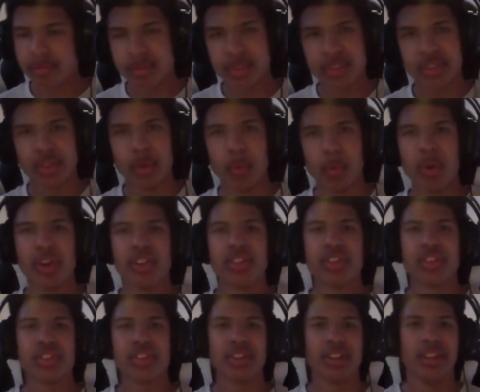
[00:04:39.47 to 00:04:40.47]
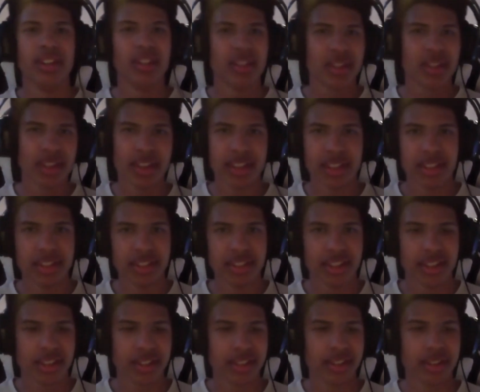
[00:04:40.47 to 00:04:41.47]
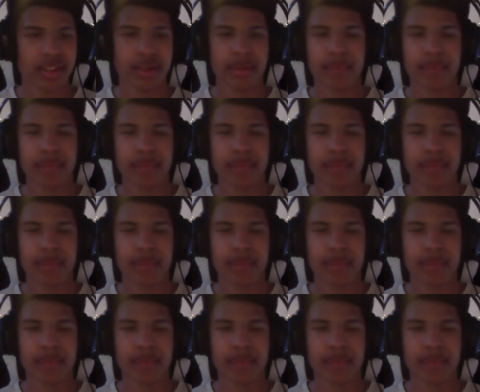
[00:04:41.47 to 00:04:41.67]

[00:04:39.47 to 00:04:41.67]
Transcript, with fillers: So what is this gonna look like exactly?